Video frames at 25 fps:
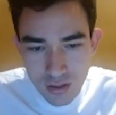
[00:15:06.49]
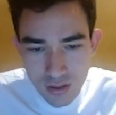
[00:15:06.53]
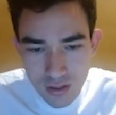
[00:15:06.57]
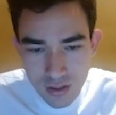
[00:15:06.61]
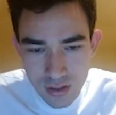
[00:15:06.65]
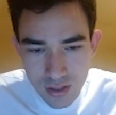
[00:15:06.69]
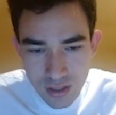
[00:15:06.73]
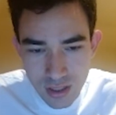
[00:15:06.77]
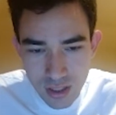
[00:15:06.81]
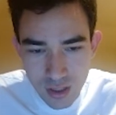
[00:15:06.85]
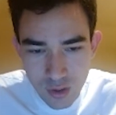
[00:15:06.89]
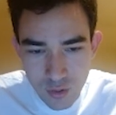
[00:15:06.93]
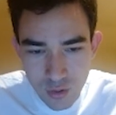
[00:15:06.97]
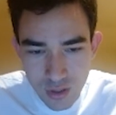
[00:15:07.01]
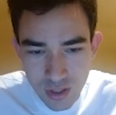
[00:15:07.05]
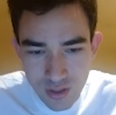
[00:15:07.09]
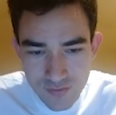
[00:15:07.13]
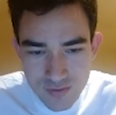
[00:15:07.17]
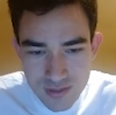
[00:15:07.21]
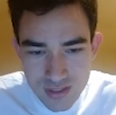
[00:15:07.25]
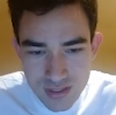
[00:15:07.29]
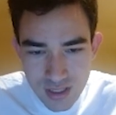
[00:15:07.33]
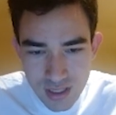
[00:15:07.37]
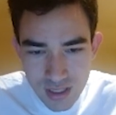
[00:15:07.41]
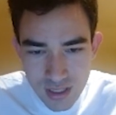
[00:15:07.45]
Okay, now queen
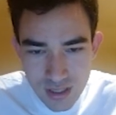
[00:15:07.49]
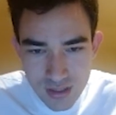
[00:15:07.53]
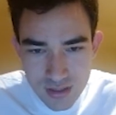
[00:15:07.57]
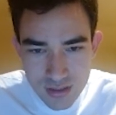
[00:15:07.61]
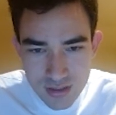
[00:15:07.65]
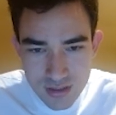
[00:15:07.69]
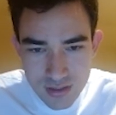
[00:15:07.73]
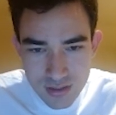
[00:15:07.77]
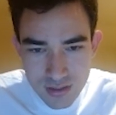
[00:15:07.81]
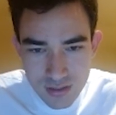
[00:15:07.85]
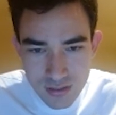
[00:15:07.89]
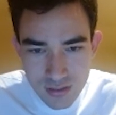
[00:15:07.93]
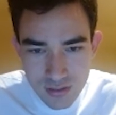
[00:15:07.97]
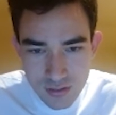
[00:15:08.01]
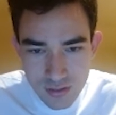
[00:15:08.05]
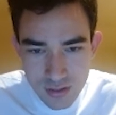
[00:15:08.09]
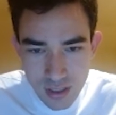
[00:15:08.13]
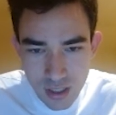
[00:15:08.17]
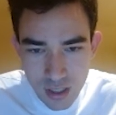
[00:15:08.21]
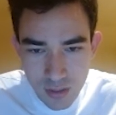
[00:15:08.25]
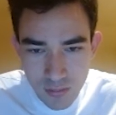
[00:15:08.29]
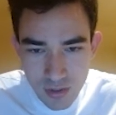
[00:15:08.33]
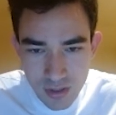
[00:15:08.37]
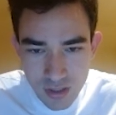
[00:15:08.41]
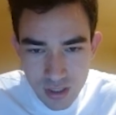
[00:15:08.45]
f6.
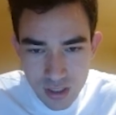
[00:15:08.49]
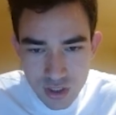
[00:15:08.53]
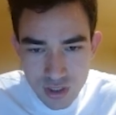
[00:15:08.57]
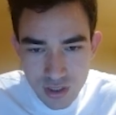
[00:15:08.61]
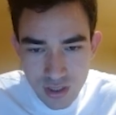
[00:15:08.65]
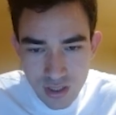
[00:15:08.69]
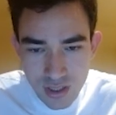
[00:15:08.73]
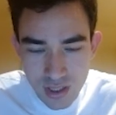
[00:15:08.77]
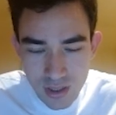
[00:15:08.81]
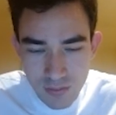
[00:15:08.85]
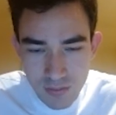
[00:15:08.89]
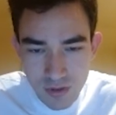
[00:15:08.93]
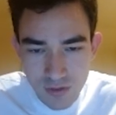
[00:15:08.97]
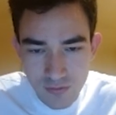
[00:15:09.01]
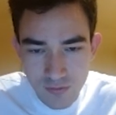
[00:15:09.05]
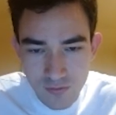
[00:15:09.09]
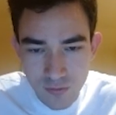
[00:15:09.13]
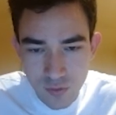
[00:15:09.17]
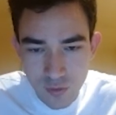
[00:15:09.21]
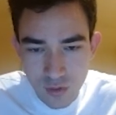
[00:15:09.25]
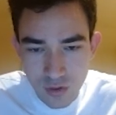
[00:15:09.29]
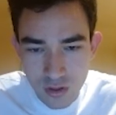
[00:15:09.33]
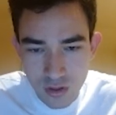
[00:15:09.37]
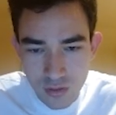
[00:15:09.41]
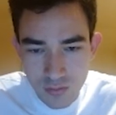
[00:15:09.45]
Now potentially knight b4
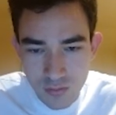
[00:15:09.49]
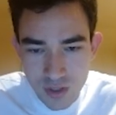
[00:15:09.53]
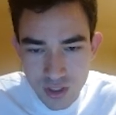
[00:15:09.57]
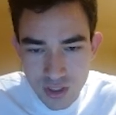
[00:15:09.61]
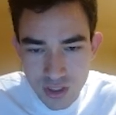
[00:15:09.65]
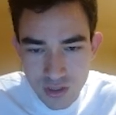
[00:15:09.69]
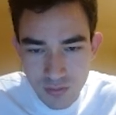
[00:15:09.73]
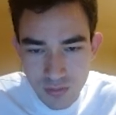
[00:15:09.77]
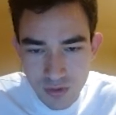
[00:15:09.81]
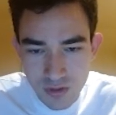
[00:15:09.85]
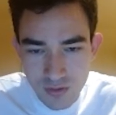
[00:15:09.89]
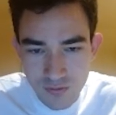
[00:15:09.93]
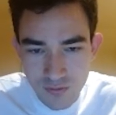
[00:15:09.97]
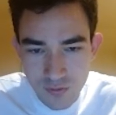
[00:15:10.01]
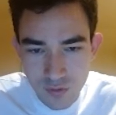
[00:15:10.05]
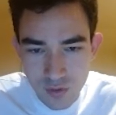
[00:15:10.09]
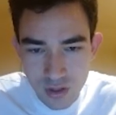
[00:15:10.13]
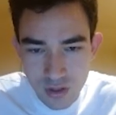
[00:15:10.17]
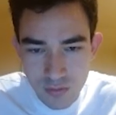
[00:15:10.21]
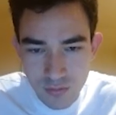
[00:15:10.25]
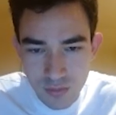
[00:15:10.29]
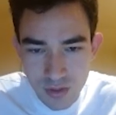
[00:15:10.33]
or bishop b4,